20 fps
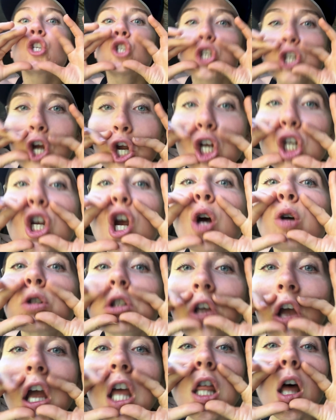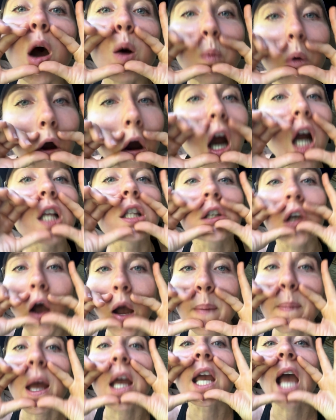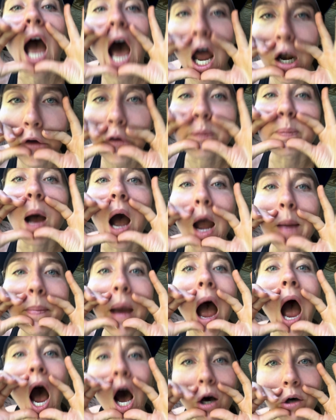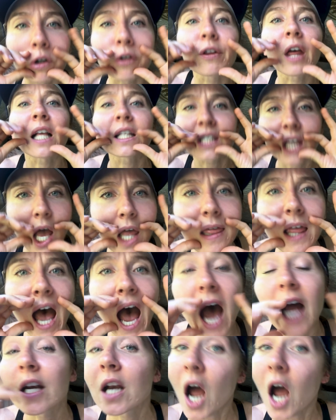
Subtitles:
Did you see the words coming out of my mouth that said that?